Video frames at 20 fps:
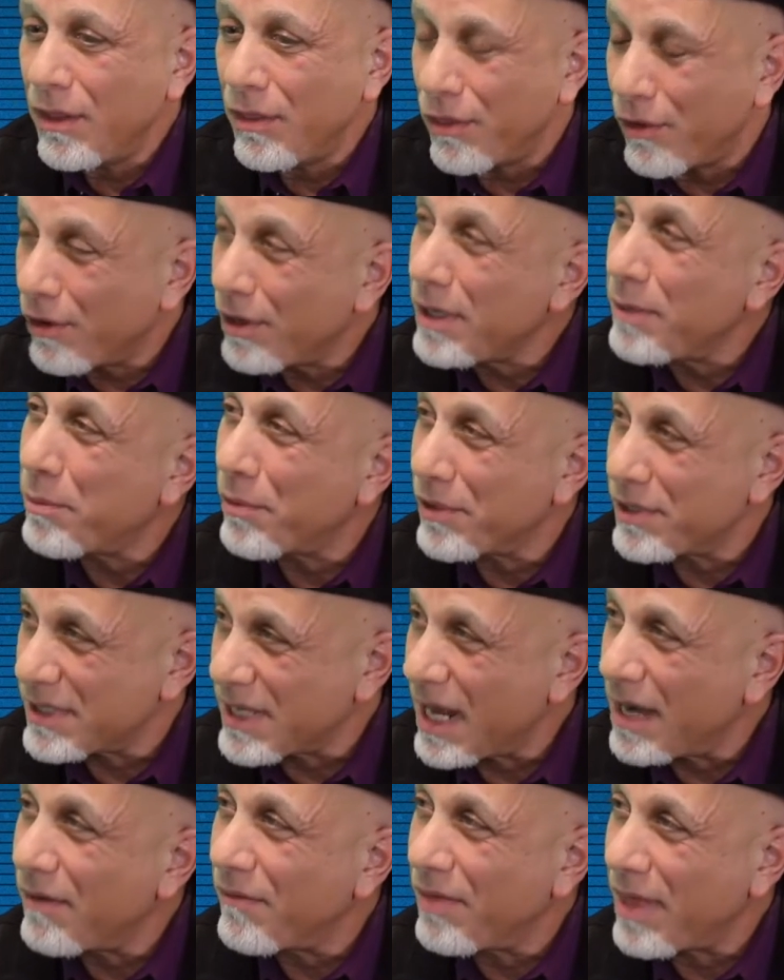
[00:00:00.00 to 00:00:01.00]

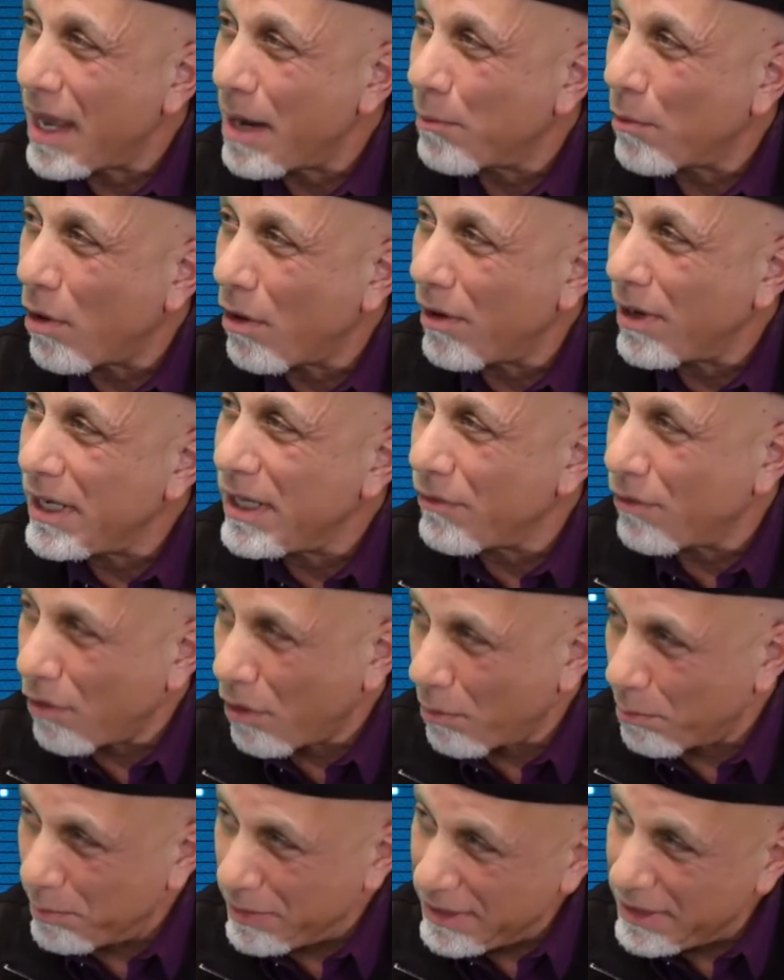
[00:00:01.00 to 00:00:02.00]
30% of them are either
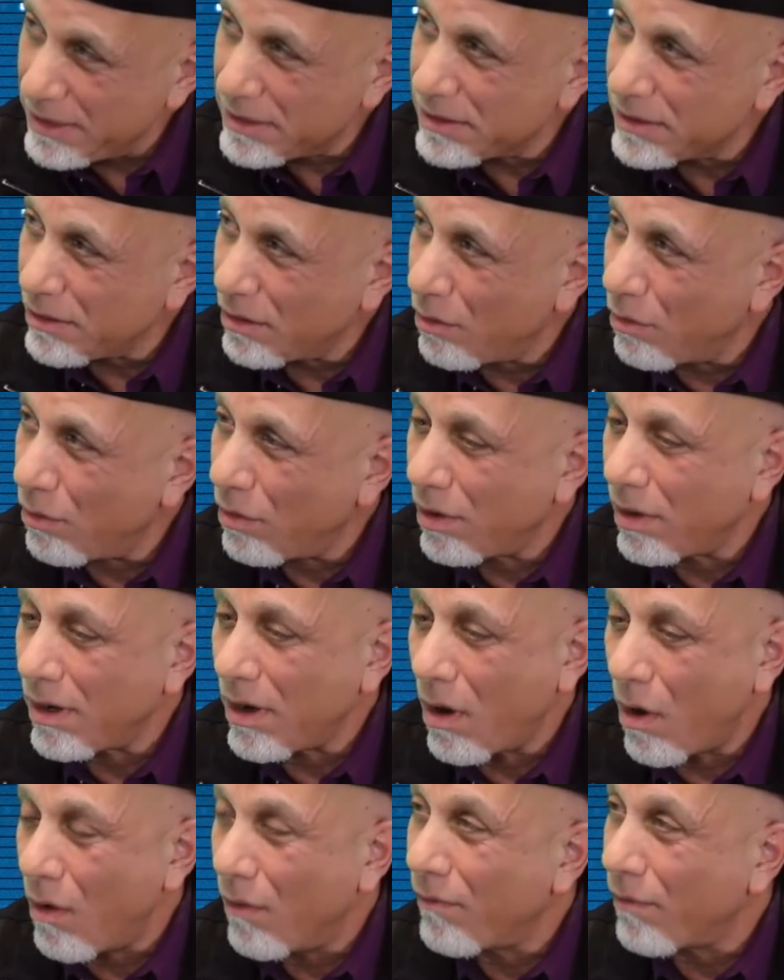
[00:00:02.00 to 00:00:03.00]
obese
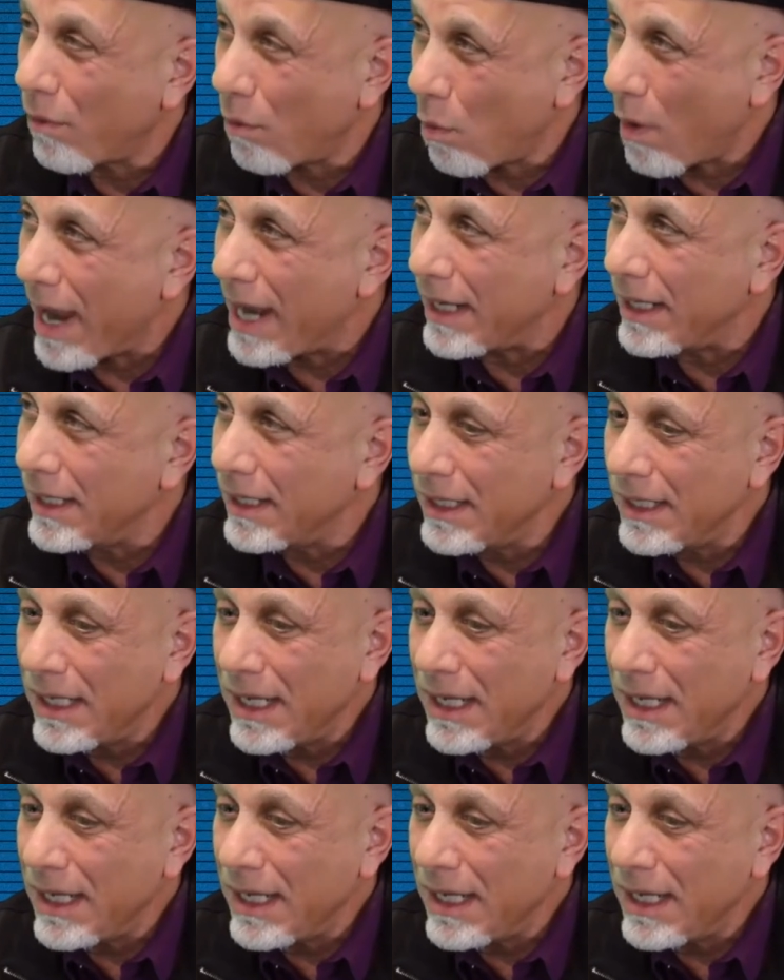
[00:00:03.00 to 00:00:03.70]
or overweight.